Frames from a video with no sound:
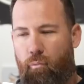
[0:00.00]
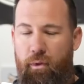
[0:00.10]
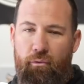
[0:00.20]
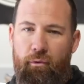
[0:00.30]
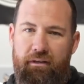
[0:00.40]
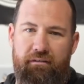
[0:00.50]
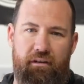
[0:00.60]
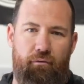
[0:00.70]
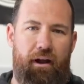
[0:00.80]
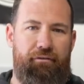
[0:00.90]
with the winch.
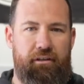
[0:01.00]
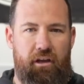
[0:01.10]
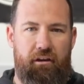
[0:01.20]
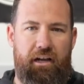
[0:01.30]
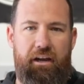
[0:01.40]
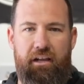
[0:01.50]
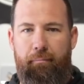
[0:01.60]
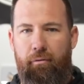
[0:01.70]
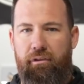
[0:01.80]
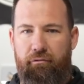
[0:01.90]
So rather than go cutting
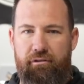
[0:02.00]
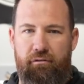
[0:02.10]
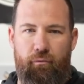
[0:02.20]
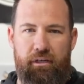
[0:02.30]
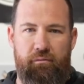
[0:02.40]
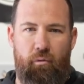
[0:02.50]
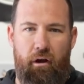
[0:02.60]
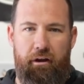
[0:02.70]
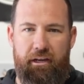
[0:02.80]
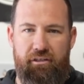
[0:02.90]
up all the original winch
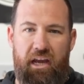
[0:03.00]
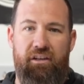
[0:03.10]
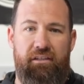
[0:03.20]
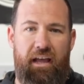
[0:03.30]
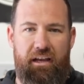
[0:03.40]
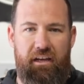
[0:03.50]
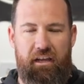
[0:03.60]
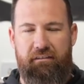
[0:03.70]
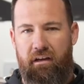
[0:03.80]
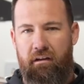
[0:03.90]
wiring and changing that
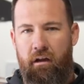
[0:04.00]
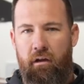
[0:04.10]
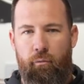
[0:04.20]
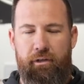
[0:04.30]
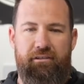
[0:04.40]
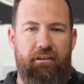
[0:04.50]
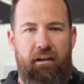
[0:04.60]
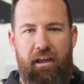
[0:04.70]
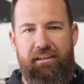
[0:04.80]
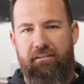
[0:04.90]
connector, which
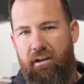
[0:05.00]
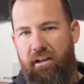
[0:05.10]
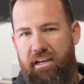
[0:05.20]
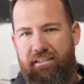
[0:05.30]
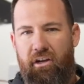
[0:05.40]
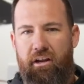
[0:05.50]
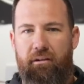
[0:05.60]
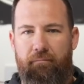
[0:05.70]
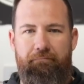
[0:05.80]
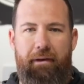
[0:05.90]
is not a
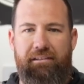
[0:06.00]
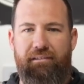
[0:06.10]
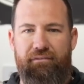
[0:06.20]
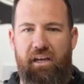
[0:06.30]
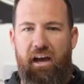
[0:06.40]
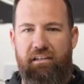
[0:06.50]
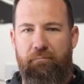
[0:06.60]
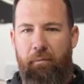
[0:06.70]
massive task,